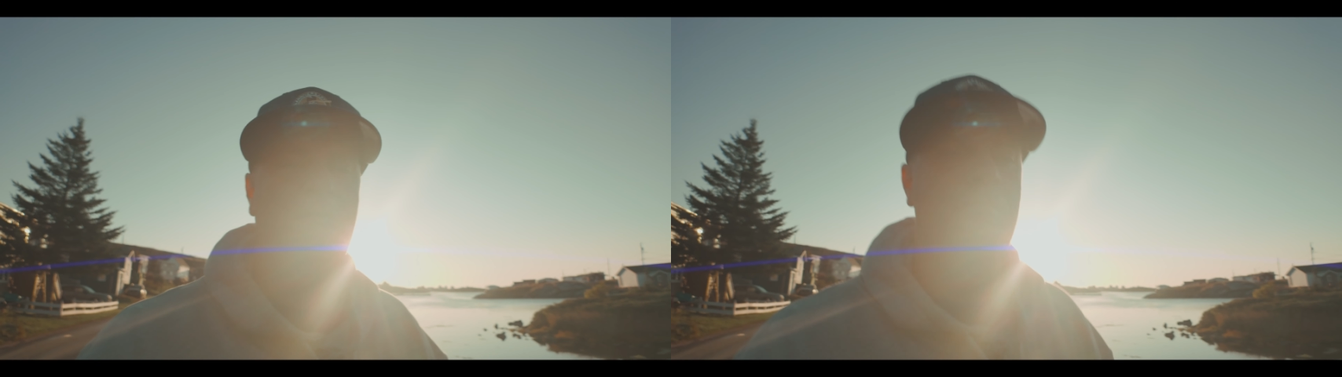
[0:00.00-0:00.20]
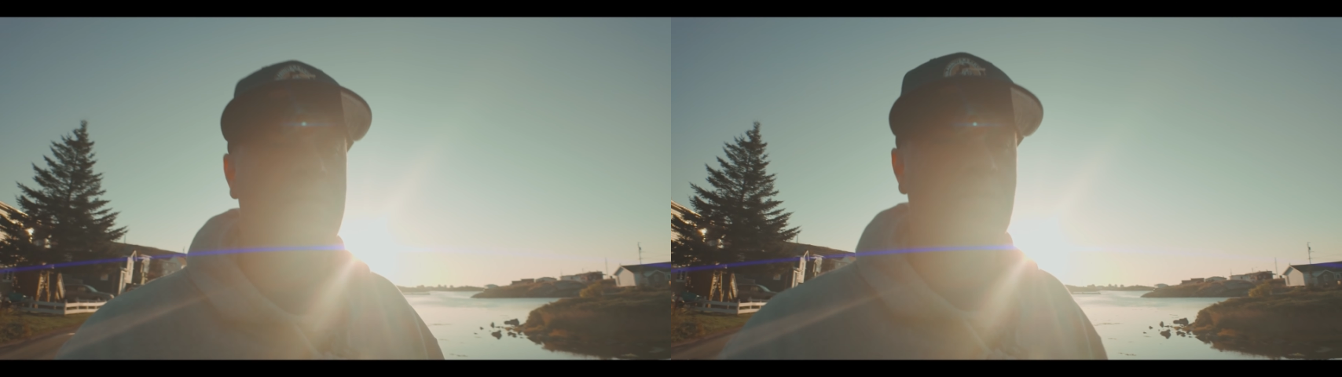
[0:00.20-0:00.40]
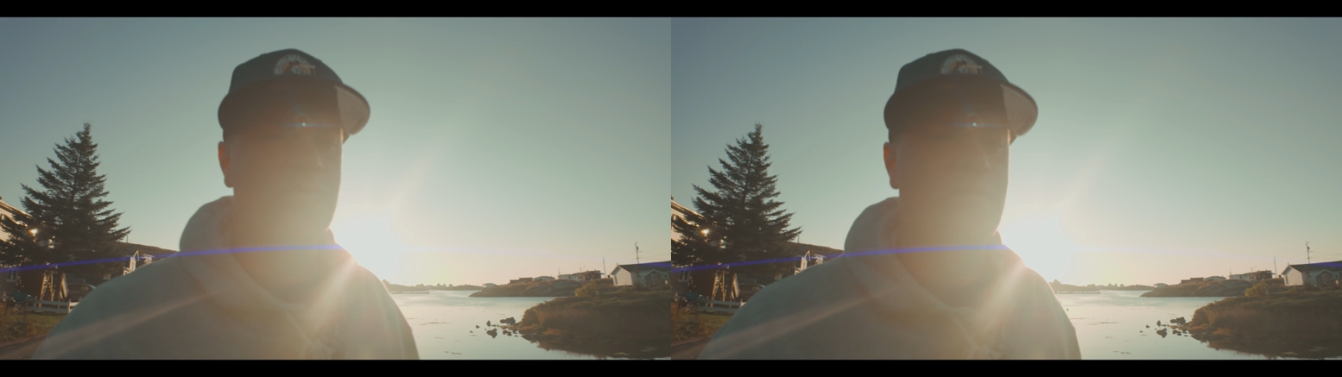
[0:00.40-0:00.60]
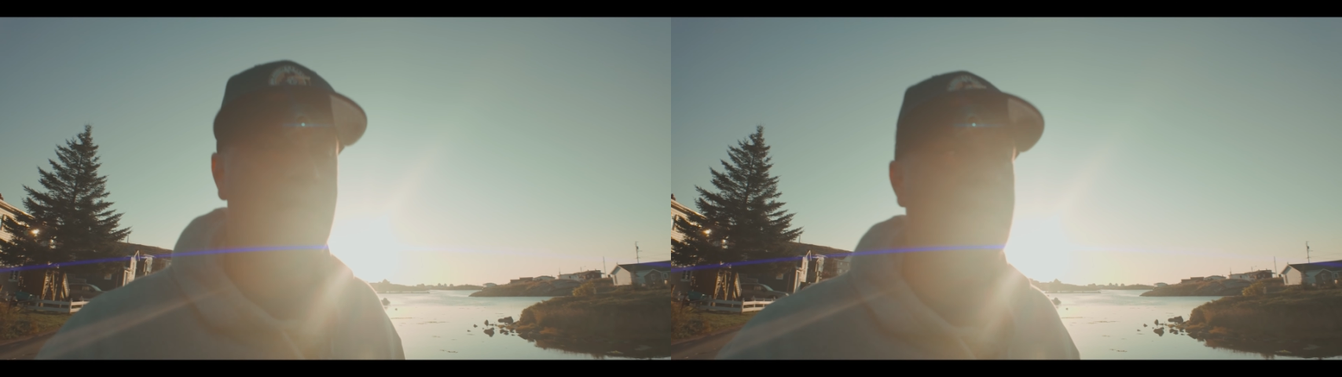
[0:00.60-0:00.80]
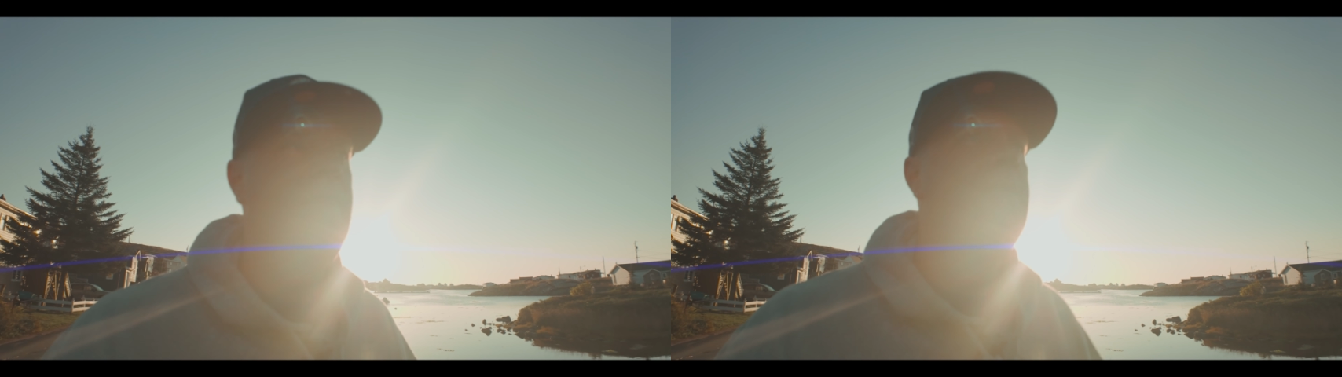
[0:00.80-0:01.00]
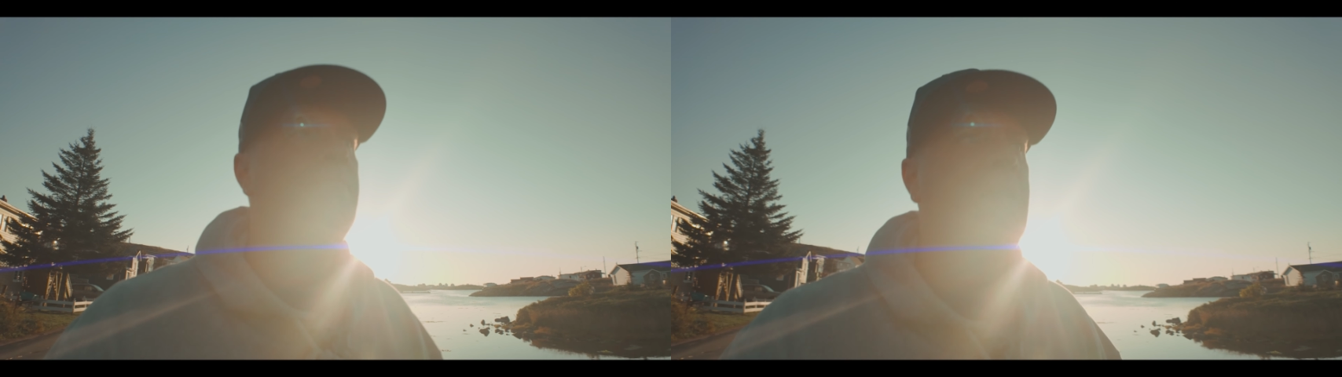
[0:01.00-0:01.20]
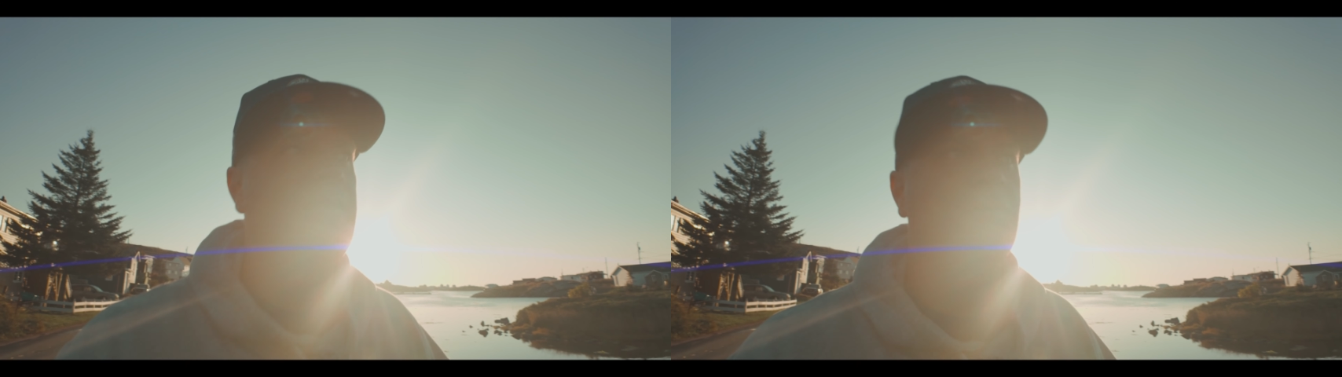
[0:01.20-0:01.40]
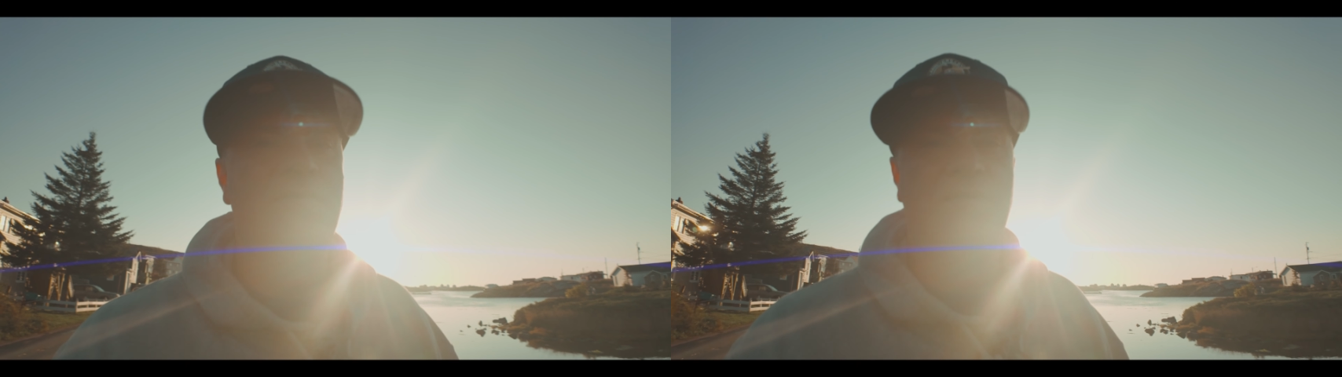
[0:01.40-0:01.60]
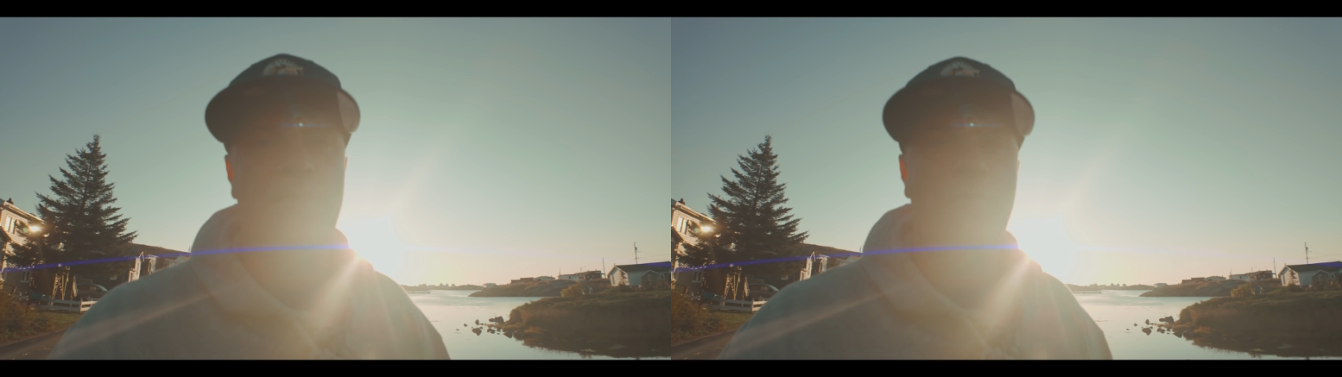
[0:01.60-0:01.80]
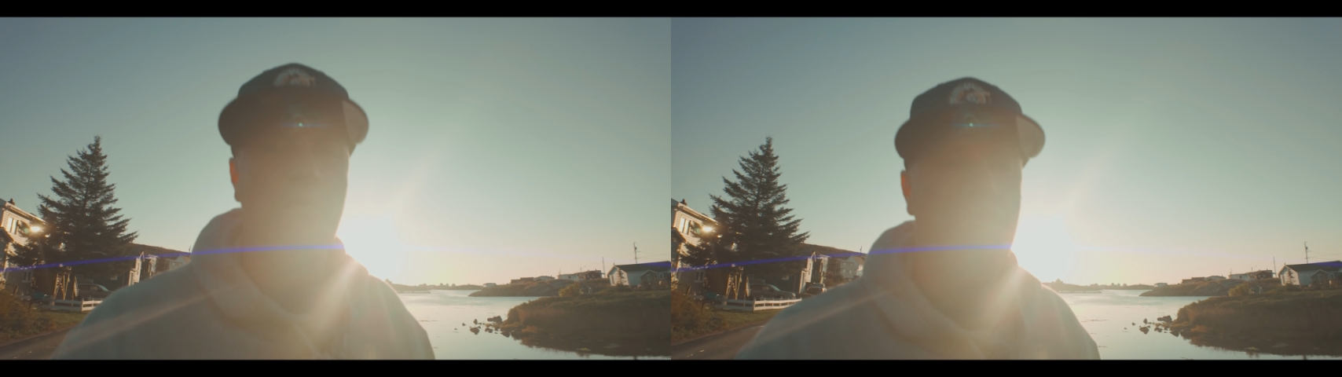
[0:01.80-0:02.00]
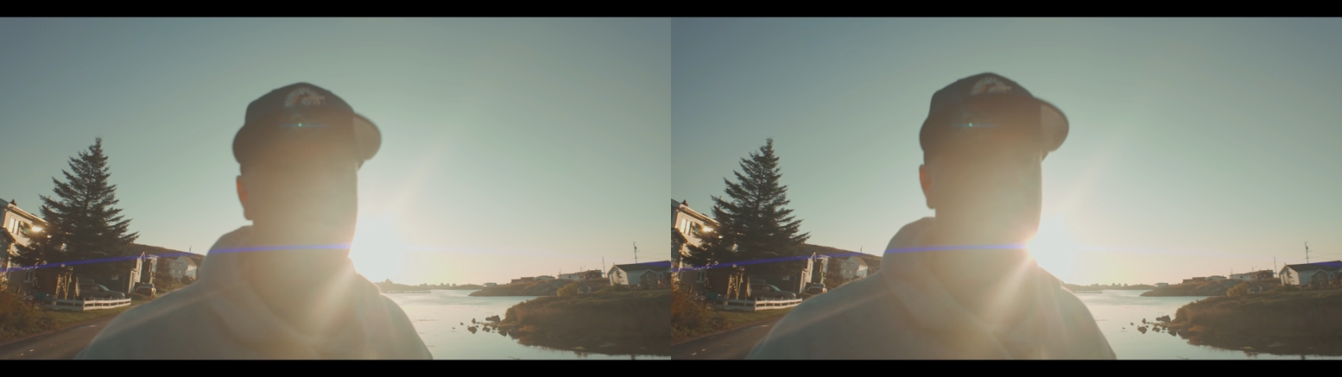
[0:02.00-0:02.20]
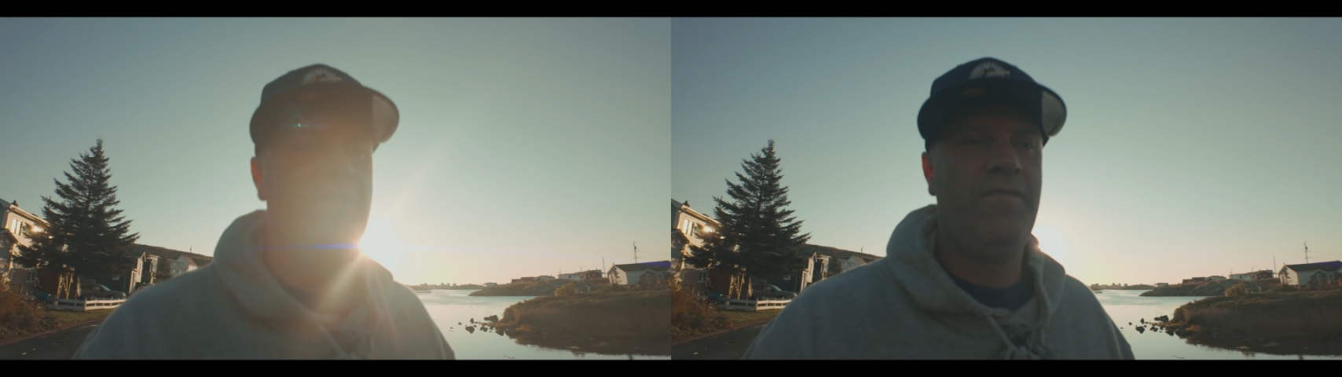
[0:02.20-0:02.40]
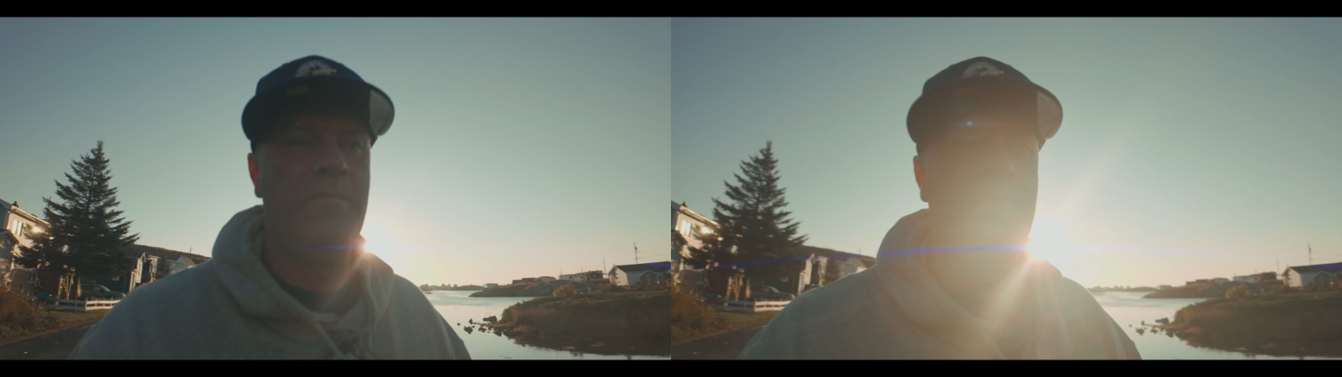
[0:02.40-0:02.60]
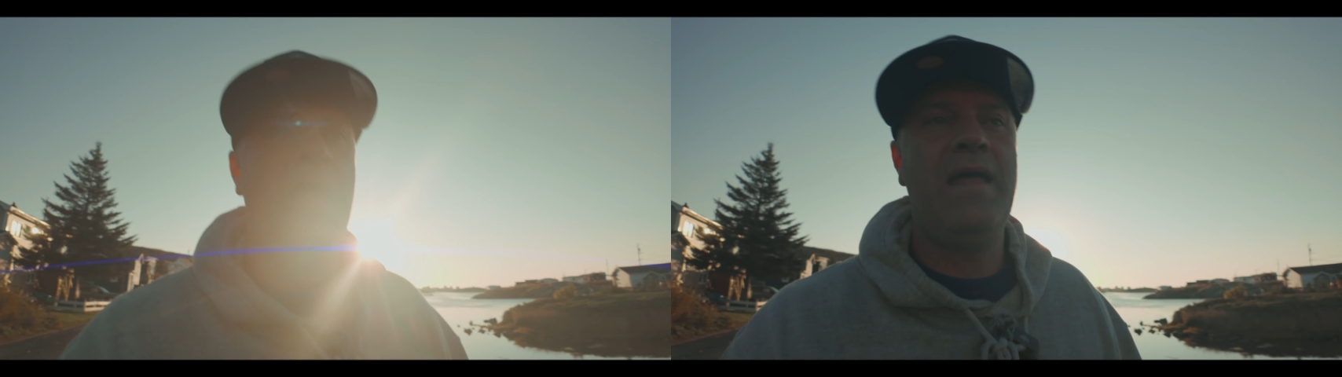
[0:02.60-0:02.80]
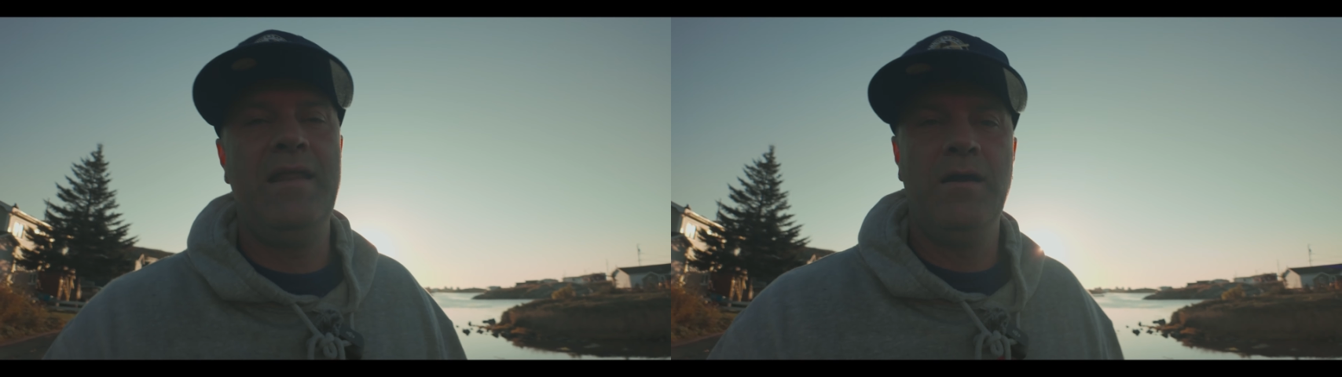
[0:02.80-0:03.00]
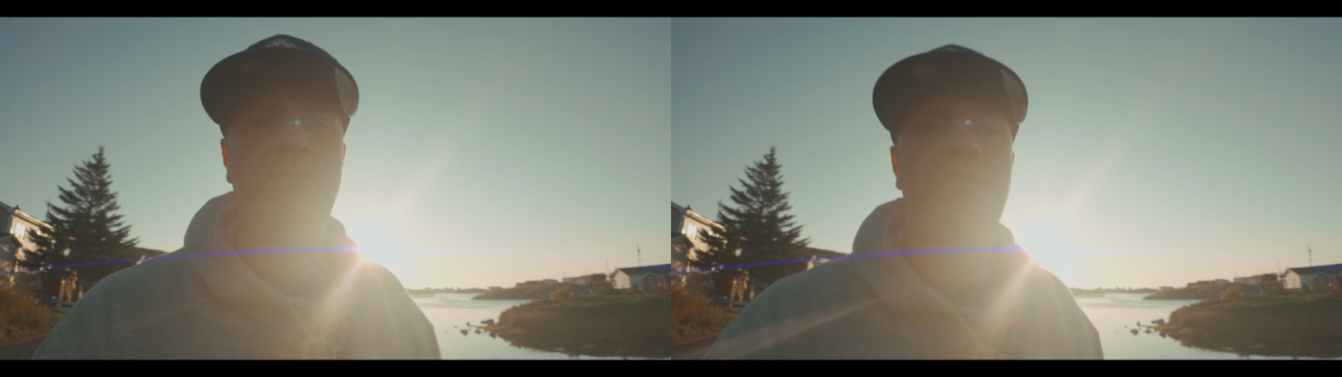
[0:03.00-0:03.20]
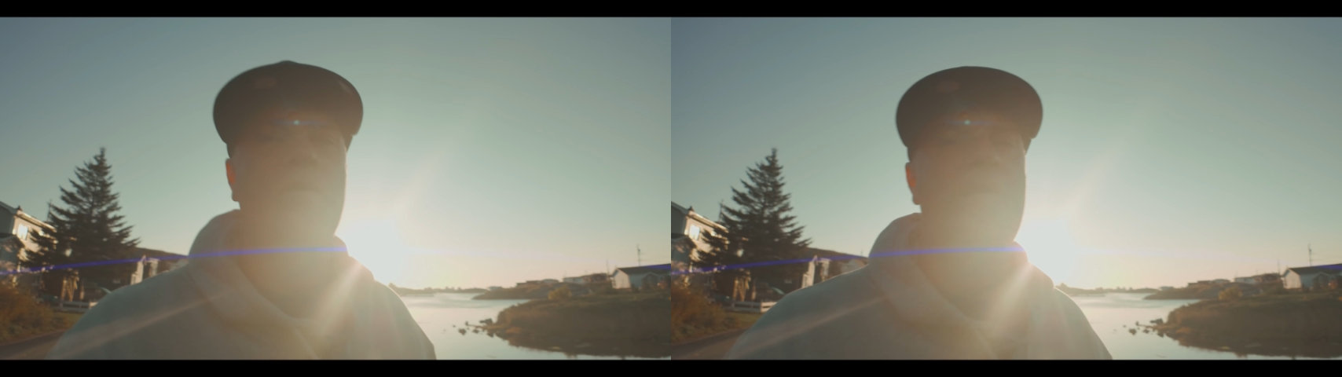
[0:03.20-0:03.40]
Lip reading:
Nobody's mouth can be seen.